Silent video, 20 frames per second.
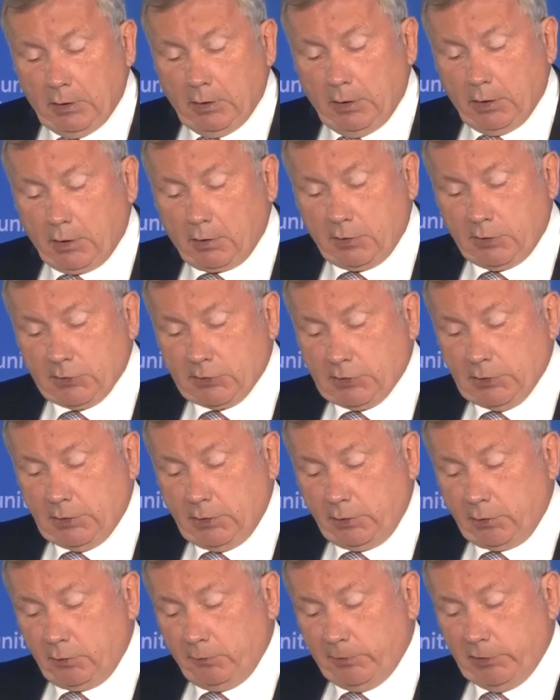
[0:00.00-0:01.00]
a
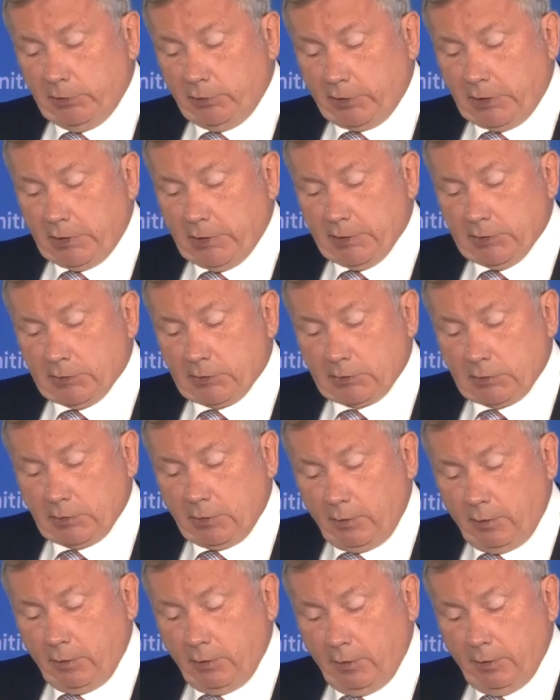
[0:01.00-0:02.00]
considerable rise
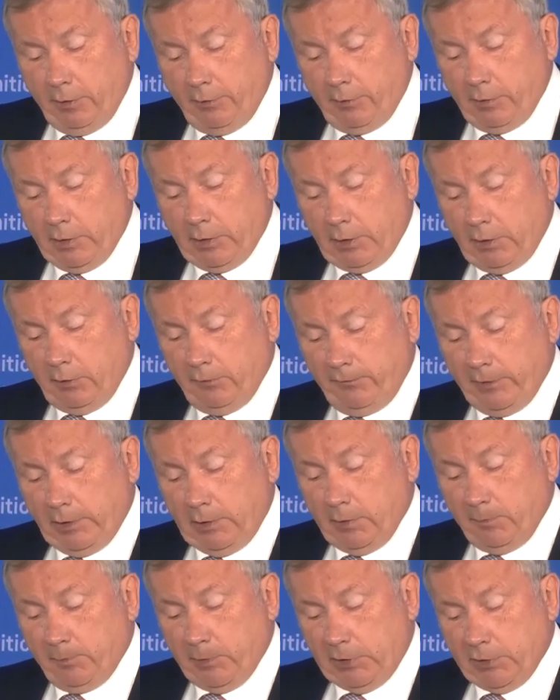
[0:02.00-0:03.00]
in the
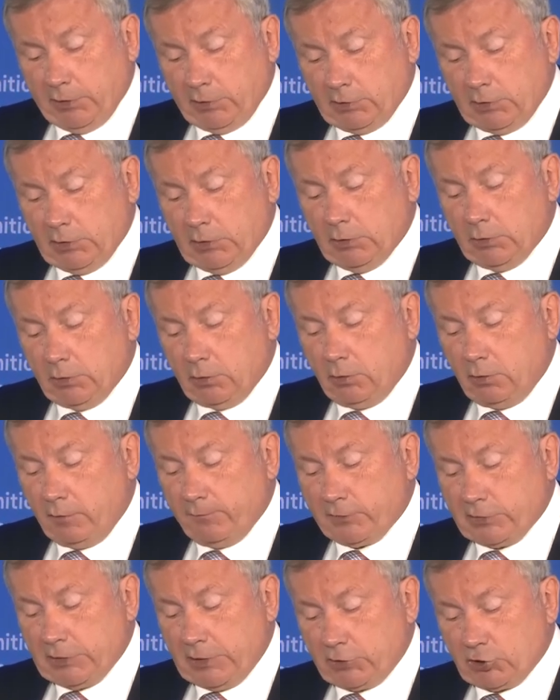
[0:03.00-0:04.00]
availability
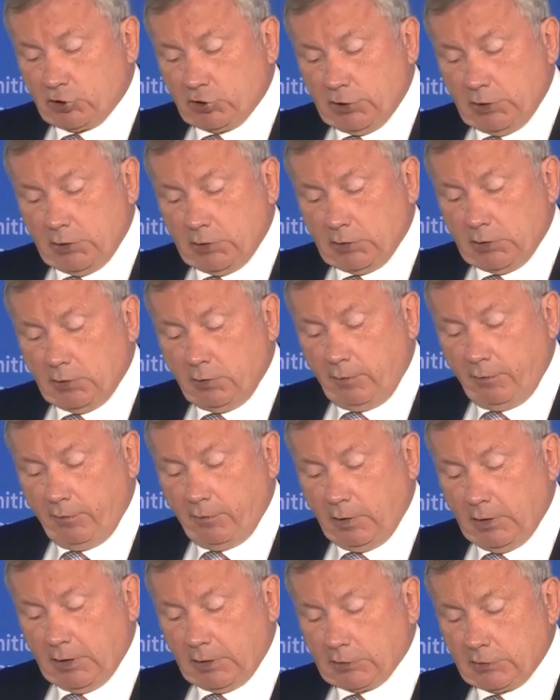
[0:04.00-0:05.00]
of such data in
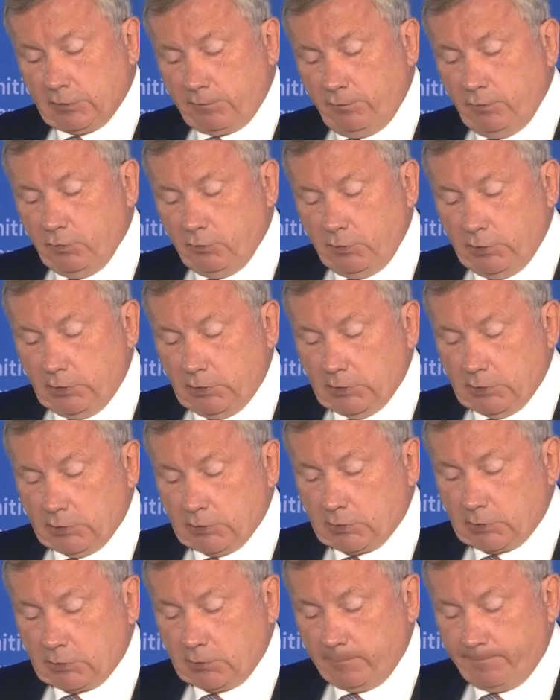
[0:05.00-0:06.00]
the next few
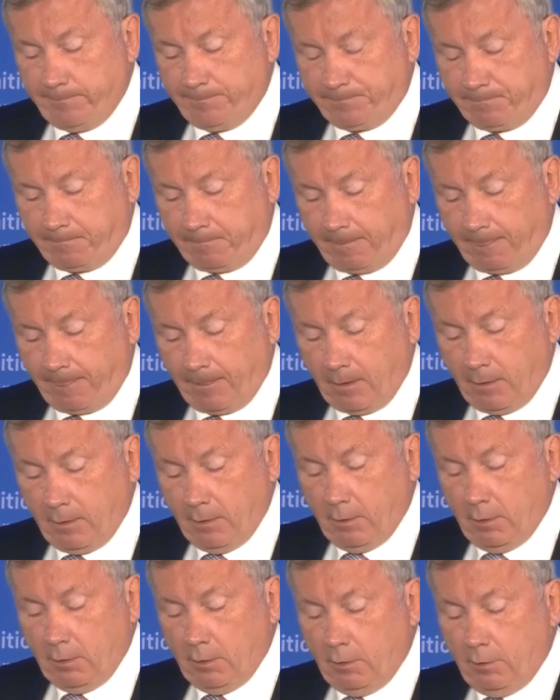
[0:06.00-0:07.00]
years.
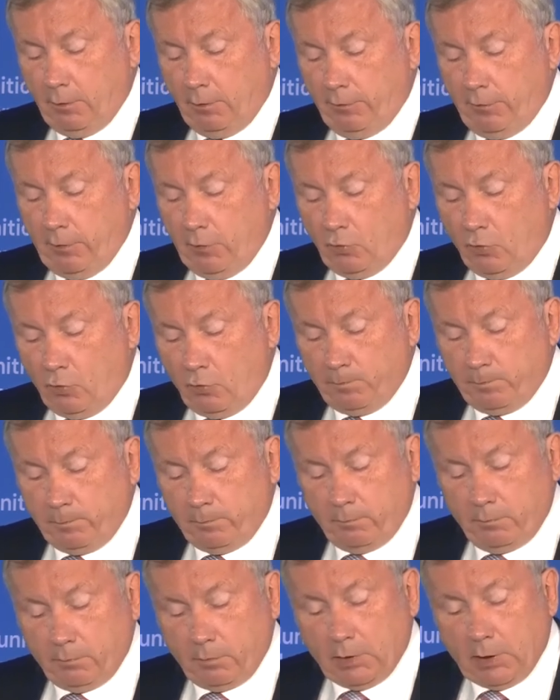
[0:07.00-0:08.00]
The
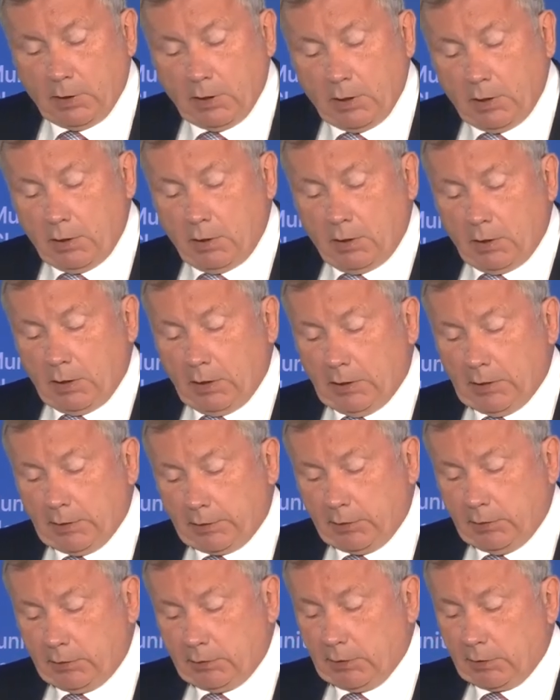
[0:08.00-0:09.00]
open
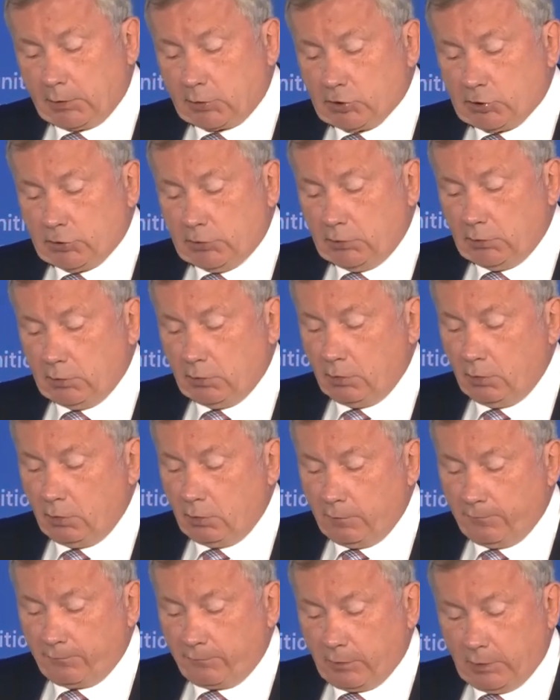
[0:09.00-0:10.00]
architecture
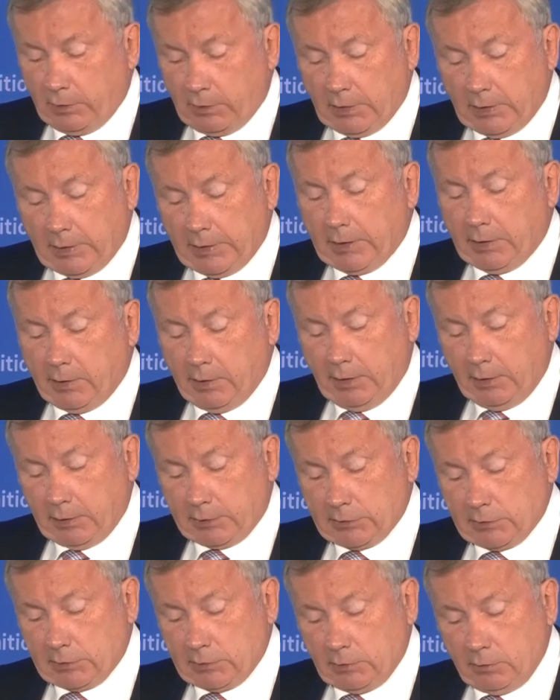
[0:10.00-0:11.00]
of Gaia
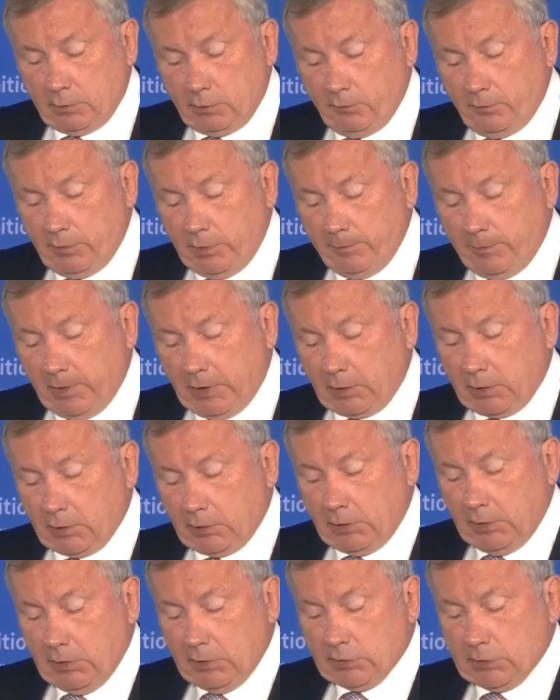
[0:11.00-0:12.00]
X will make
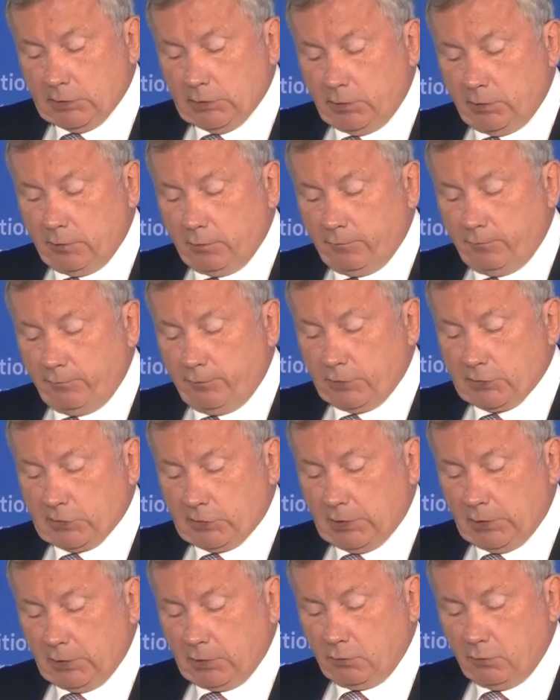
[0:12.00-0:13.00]
it easier for
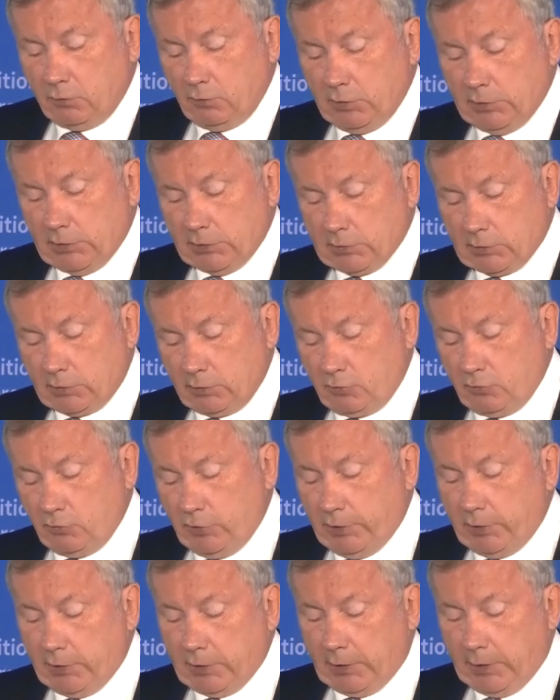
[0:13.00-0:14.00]
stakeholders to
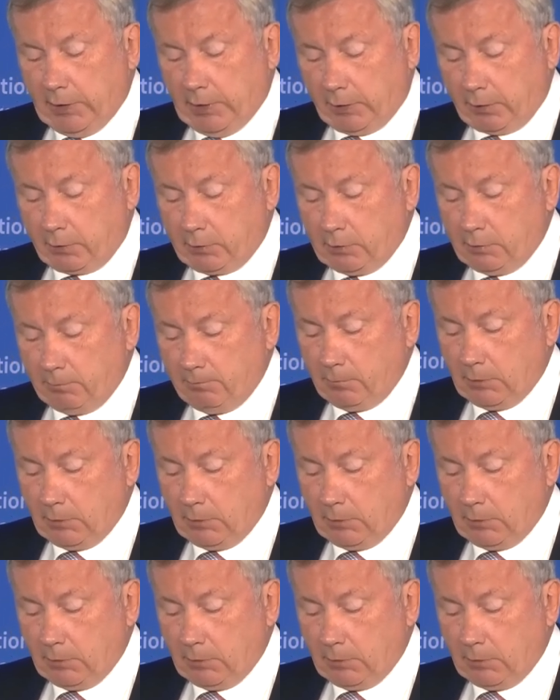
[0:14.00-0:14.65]
interact.